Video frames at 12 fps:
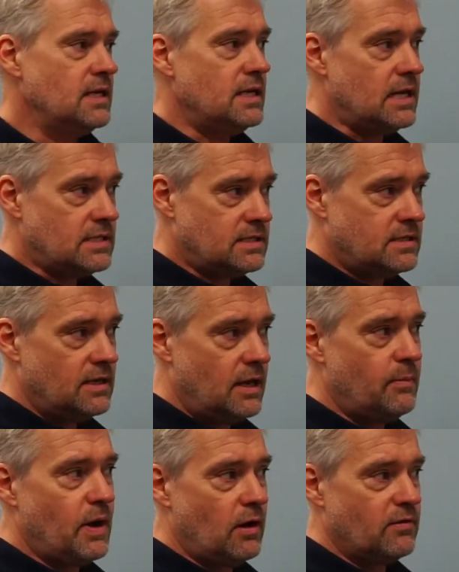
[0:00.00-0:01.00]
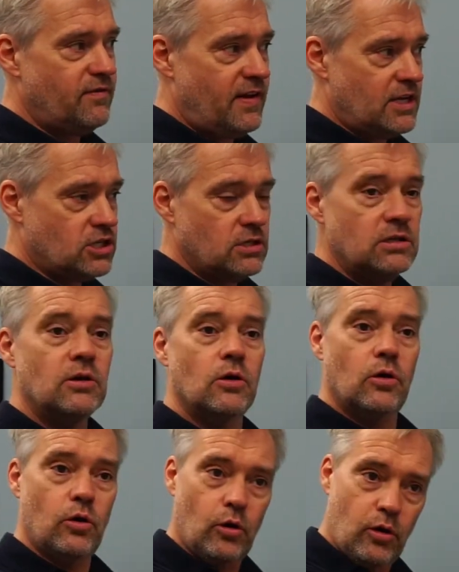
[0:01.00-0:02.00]
It's about fashion,
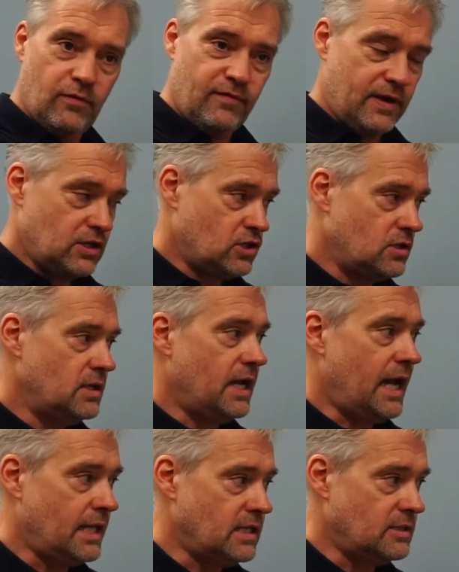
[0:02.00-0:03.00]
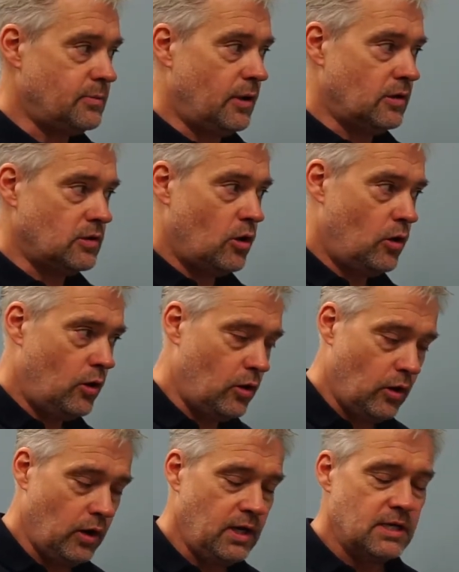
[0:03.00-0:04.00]
her fashion, and it's about
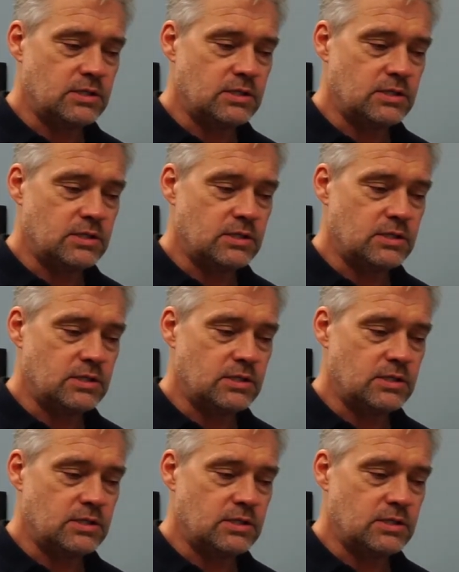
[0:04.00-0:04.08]
her.